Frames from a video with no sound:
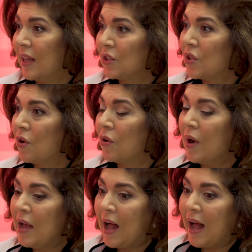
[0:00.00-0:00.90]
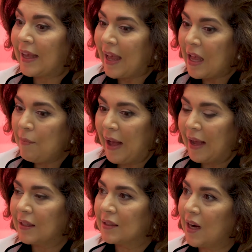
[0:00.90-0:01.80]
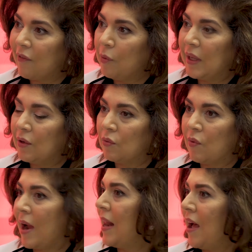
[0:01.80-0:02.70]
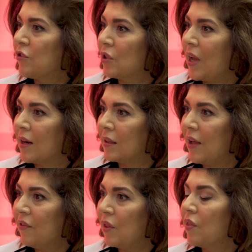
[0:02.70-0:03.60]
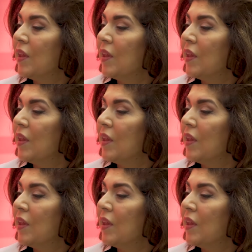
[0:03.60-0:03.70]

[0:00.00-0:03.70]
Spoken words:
And so I came back into government right after 9/11